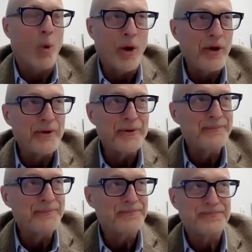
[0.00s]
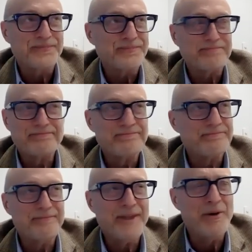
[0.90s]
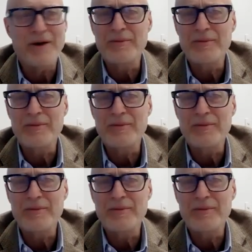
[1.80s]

oil, you know,